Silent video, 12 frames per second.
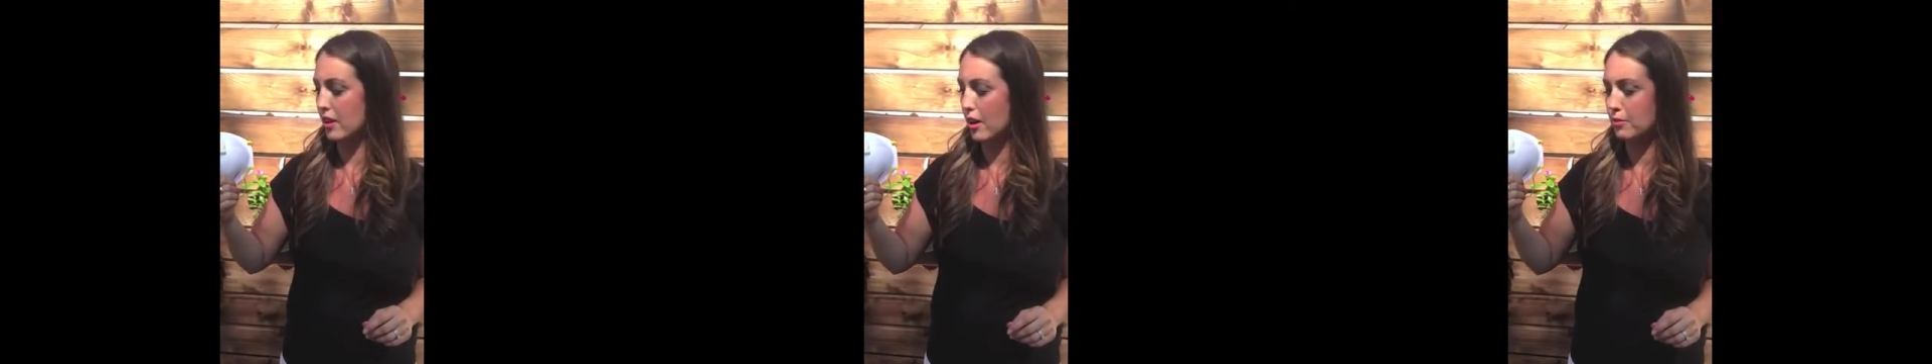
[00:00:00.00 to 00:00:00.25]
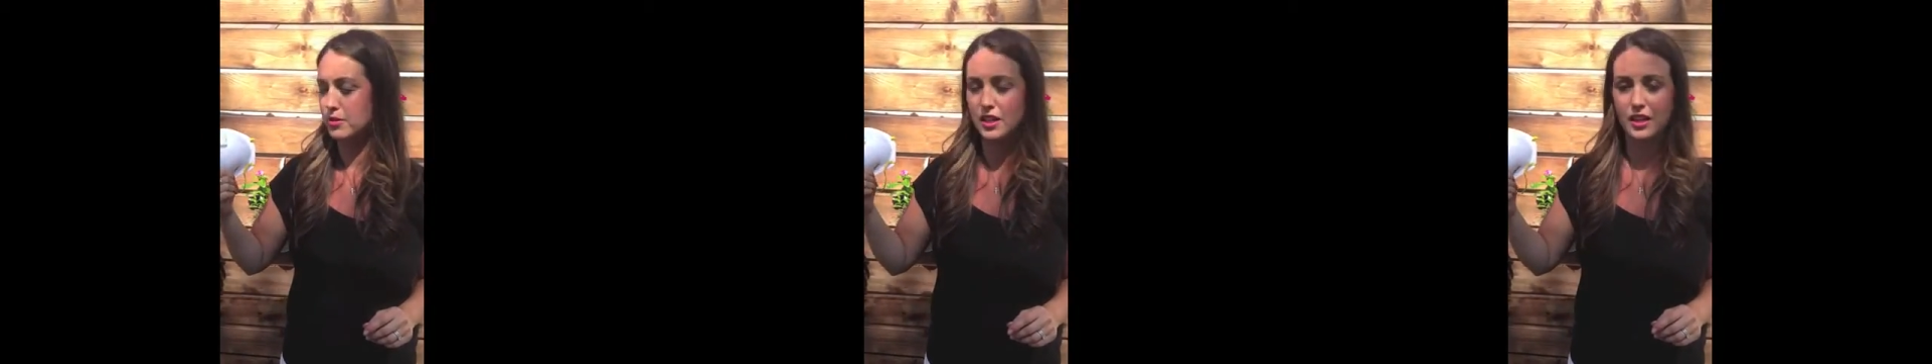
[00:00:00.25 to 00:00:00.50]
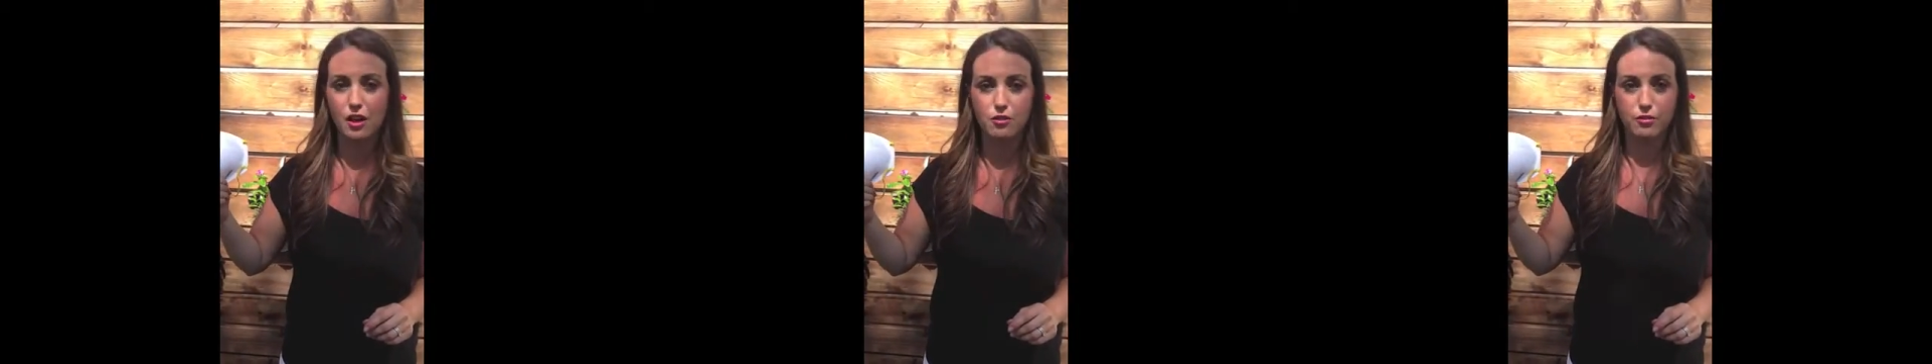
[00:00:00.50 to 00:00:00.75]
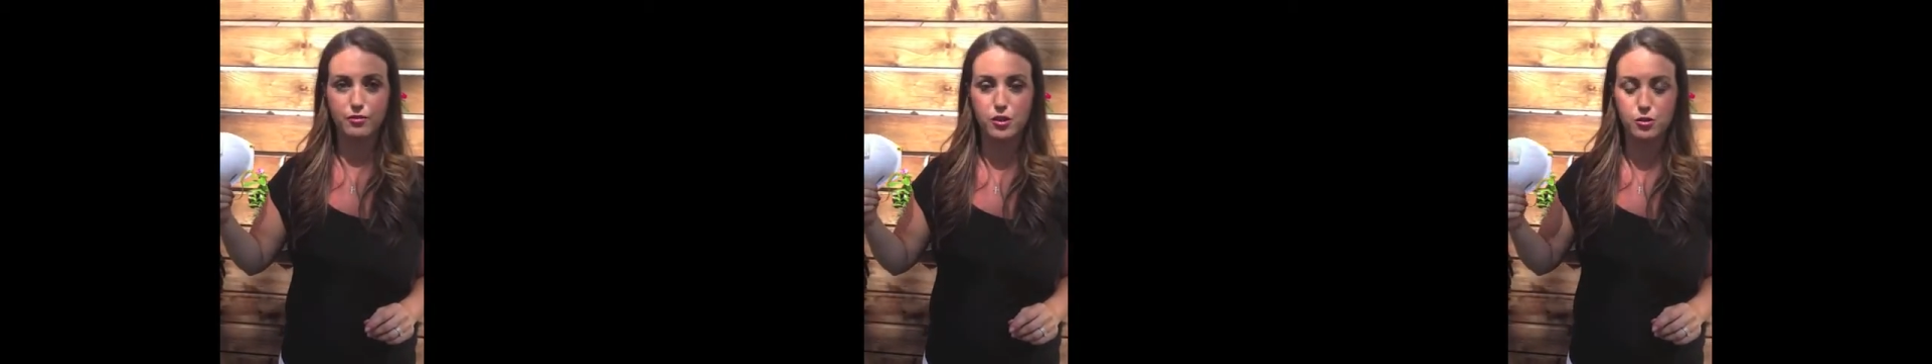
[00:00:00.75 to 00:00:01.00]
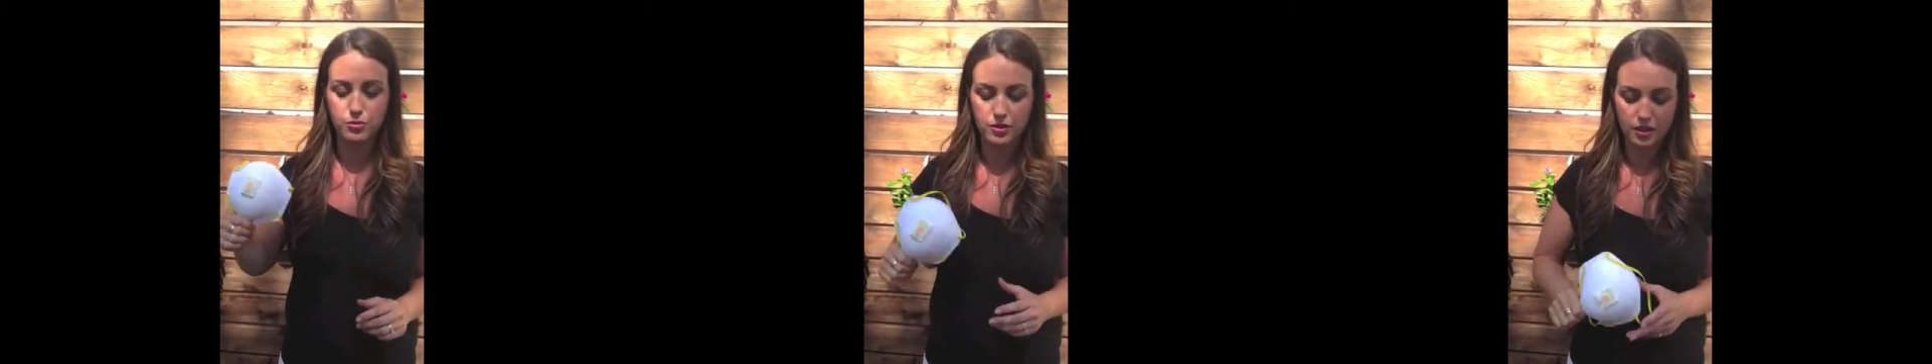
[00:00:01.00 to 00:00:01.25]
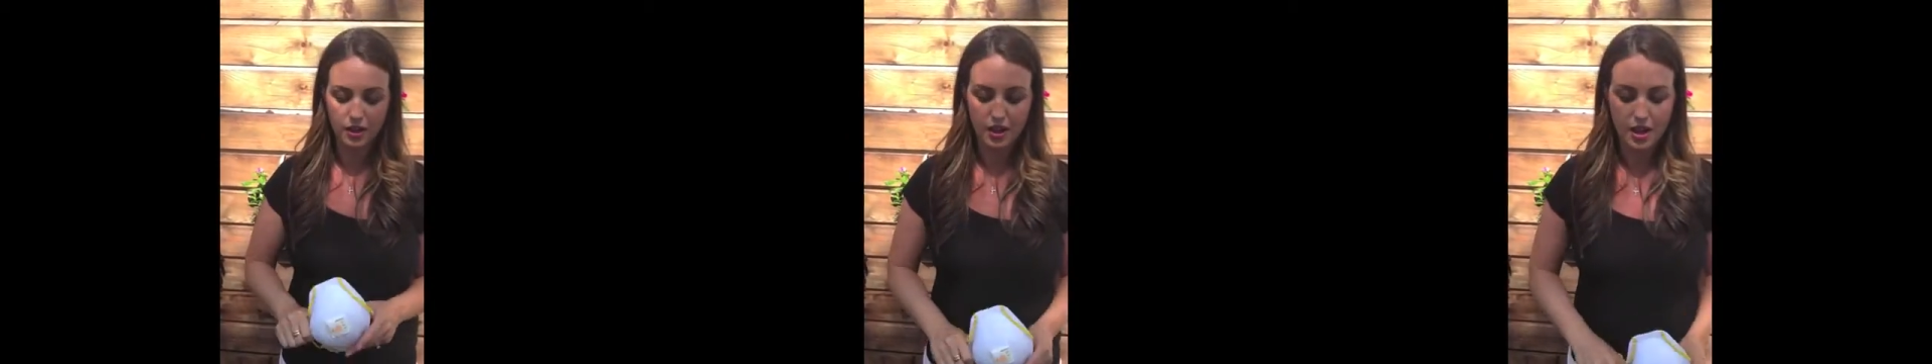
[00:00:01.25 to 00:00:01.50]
helps take out the fumes.